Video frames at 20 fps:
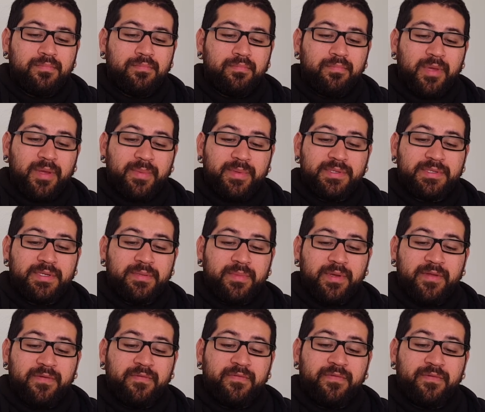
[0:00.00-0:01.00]
maybe some
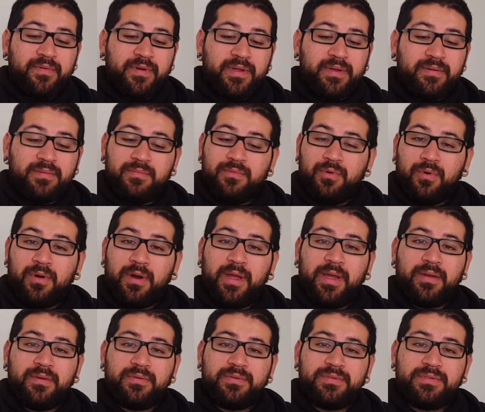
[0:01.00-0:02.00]
infrared door
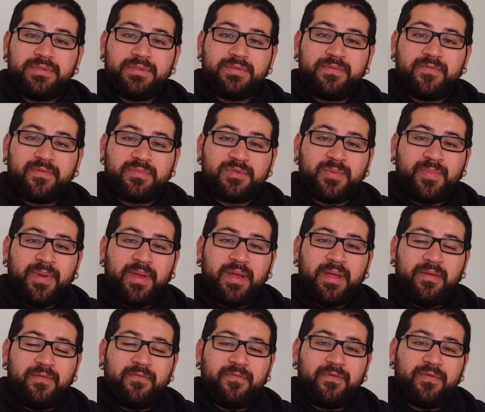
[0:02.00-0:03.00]
handles from
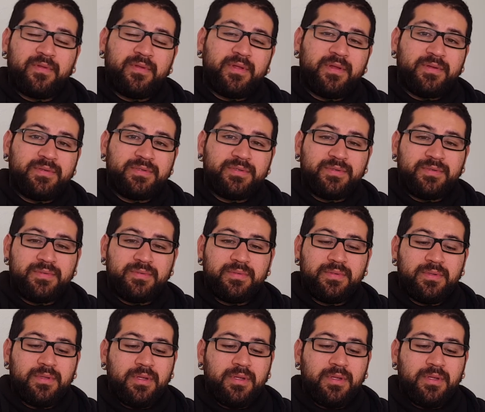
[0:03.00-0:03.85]
Japan for the Delso.